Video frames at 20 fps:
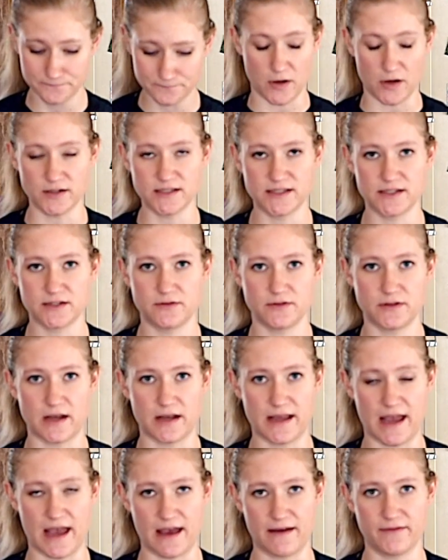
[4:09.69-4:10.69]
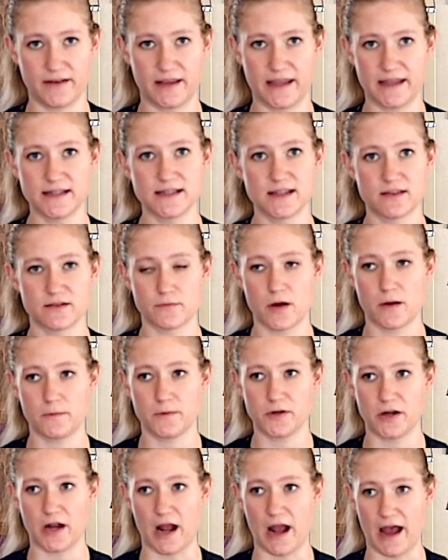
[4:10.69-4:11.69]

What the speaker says: Also have a candy thermometer.